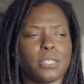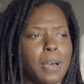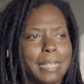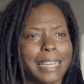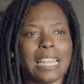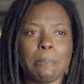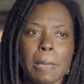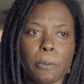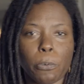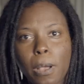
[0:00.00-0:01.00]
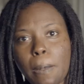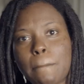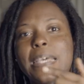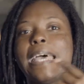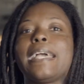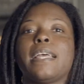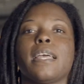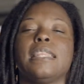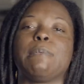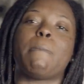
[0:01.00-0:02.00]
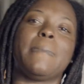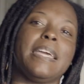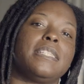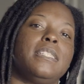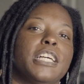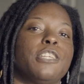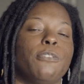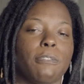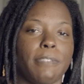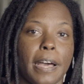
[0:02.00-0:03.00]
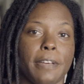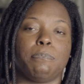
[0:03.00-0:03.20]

So I was like, let me run back the Mamiya 645.